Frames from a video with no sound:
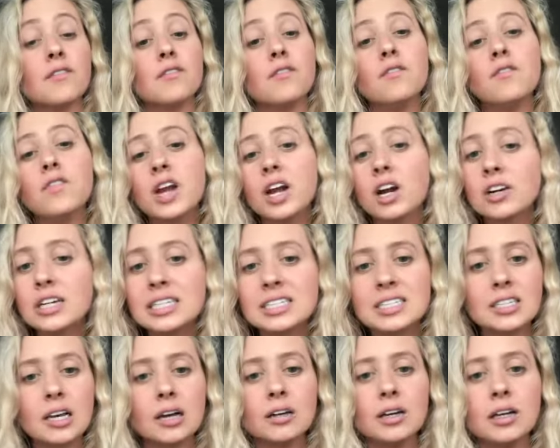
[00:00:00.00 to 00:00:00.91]
very
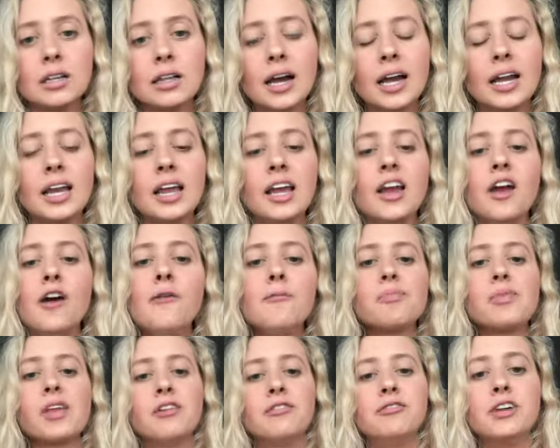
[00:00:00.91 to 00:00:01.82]
cellulite
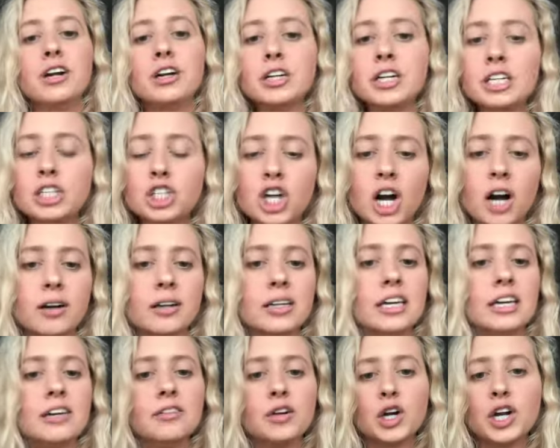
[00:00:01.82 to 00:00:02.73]
very
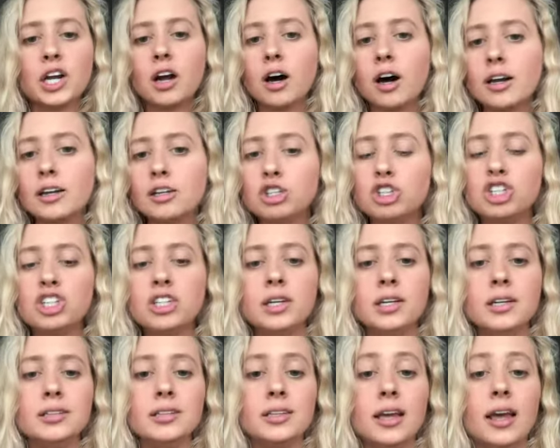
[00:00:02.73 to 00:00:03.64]
chunky, very cottage
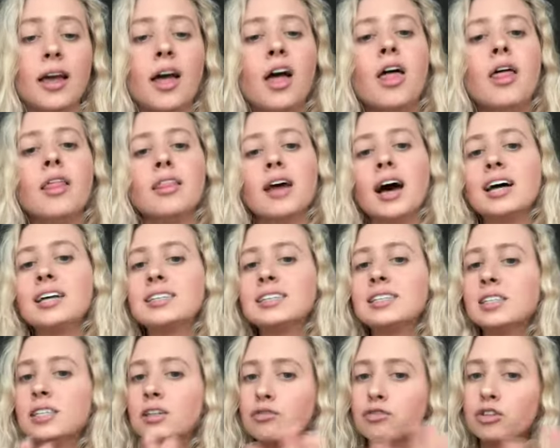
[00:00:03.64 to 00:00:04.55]
cheesy,
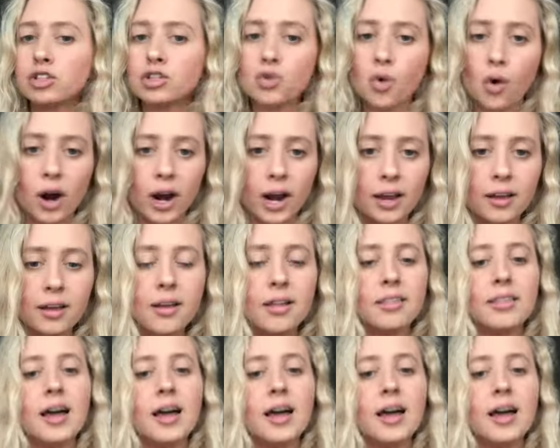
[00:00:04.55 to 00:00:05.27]
that's a different story.